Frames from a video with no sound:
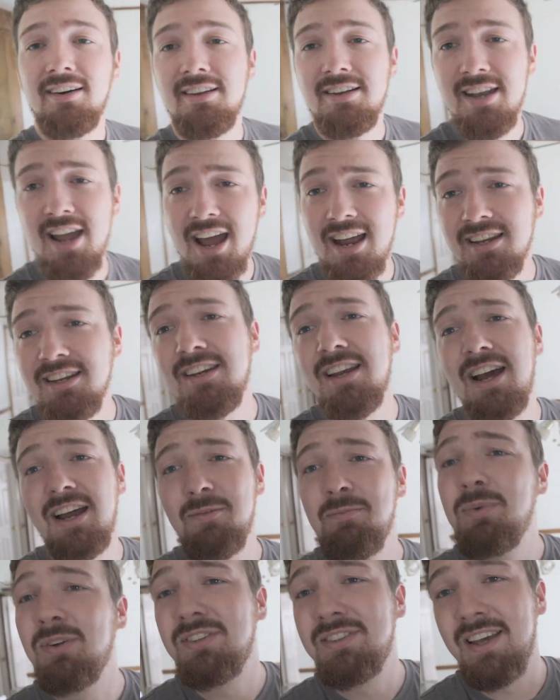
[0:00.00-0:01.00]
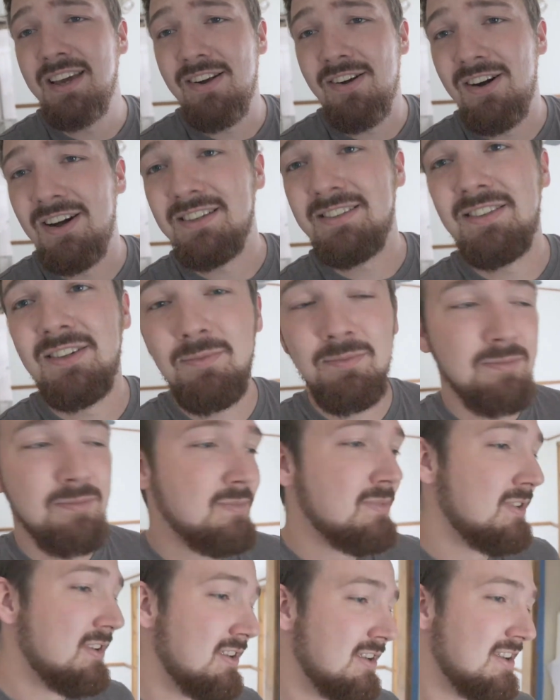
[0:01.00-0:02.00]
99% awesome,
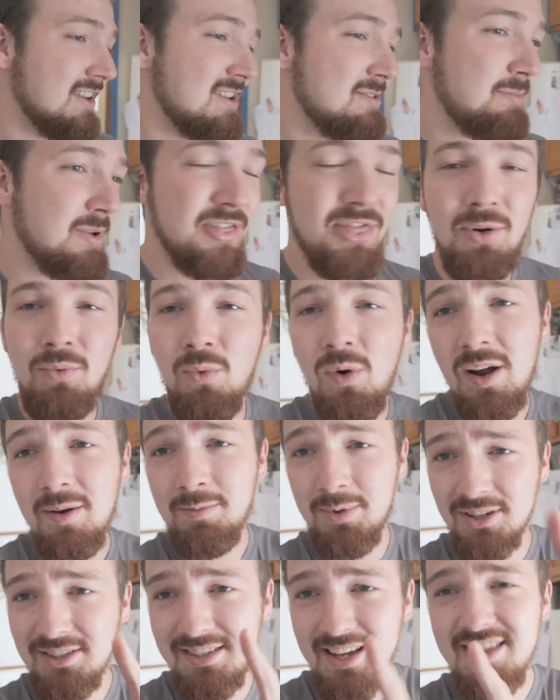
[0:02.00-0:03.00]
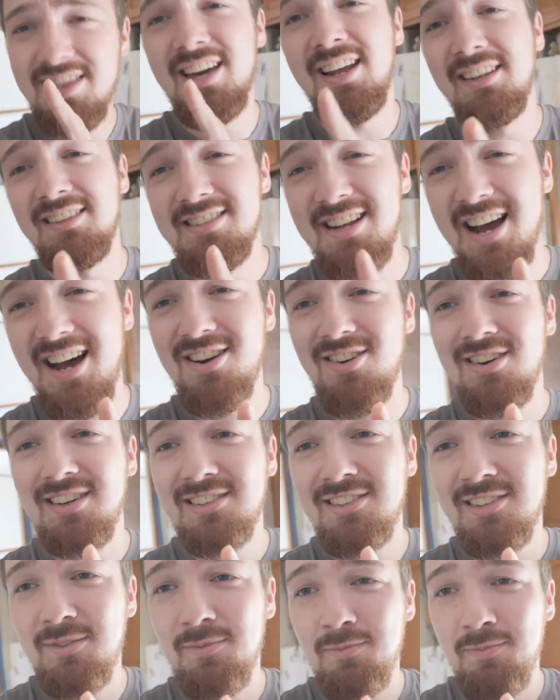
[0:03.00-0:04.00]
but the 1% that is not
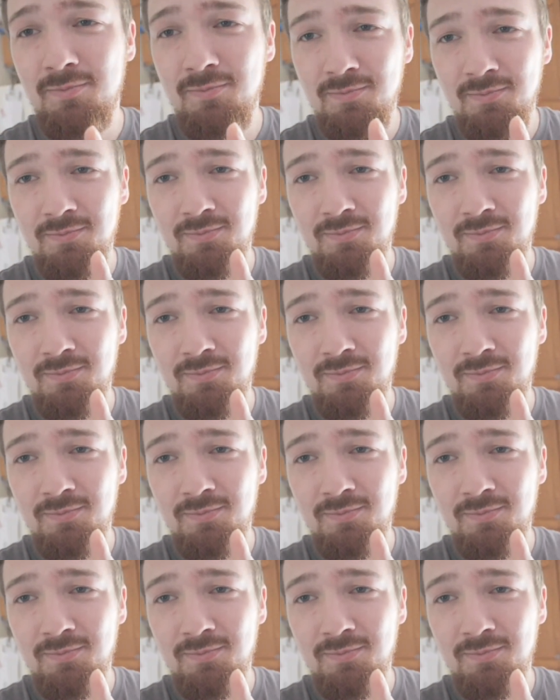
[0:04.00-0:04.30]
awesome